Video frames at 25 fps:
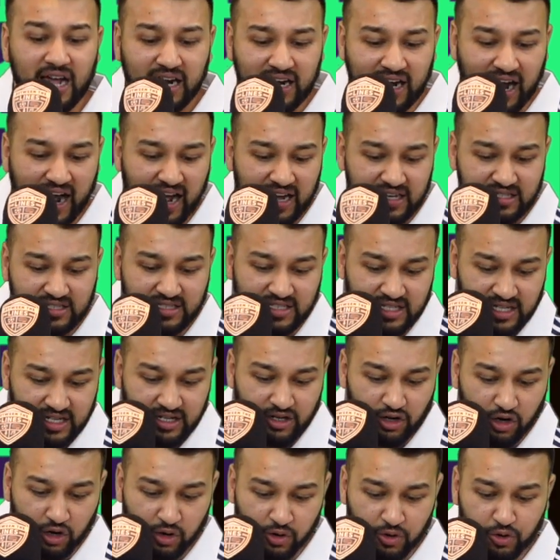
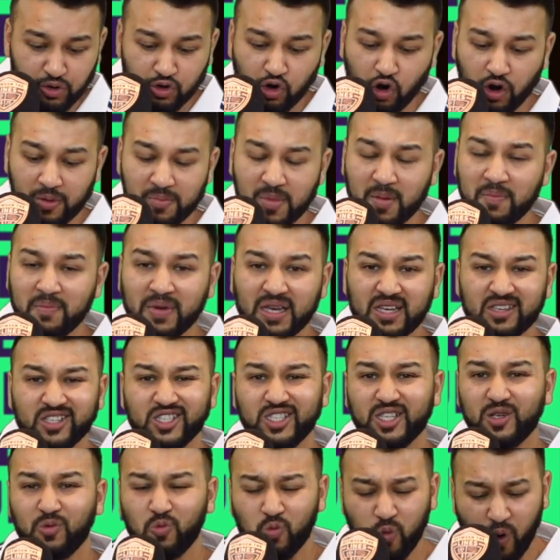Caicedo, who got him a
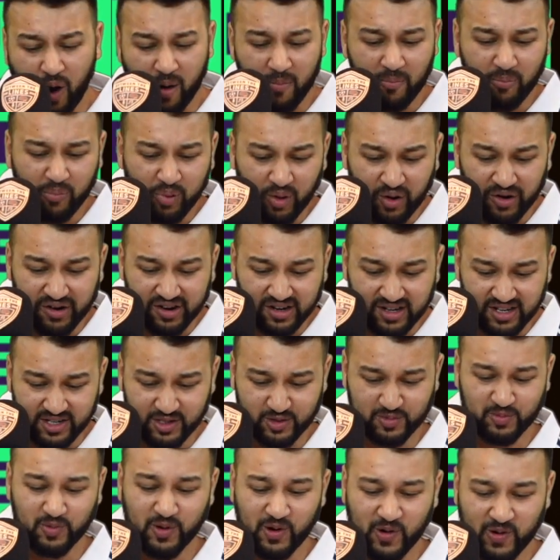measly 1 point
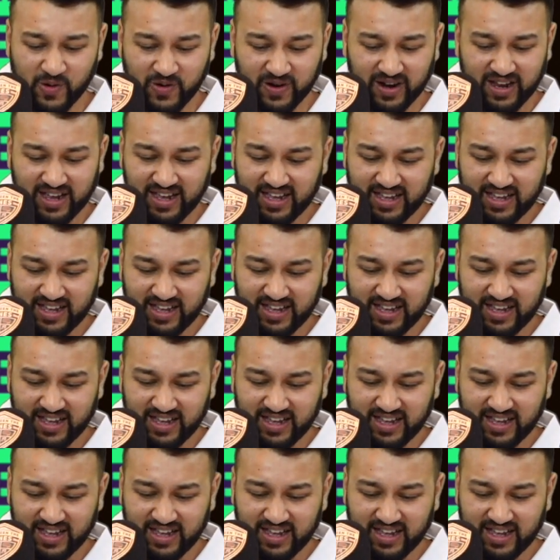as well.